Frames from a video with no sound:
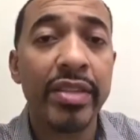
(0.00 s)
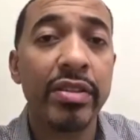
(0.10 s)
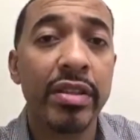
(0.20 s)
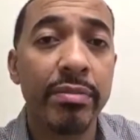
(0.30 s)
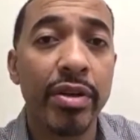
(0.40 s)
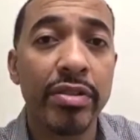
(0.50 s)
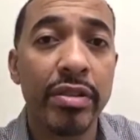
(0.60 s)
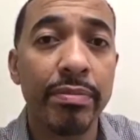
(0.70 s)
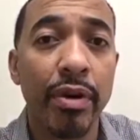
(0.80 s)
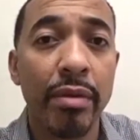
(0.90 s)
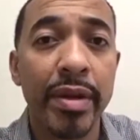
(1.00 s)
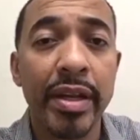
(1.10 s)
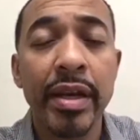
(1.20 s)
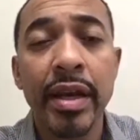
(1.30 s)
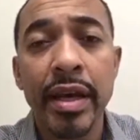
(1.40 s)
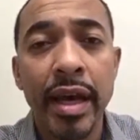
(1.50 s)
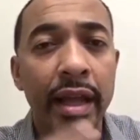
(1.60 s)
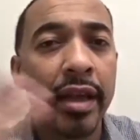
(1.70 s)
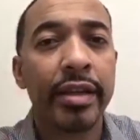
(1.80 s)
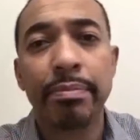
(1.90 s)
to the emergency department and
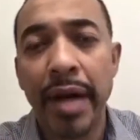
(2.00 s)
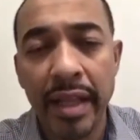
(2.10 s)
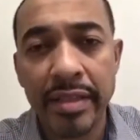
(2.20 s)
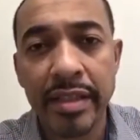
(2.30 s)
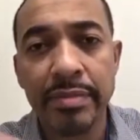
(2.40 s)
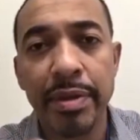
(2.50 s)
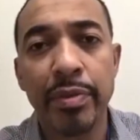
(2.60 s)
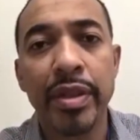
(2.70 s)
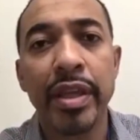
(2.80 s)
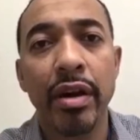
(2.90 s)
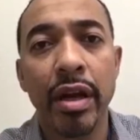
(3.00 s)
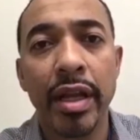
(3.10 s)
let the politics be what they are.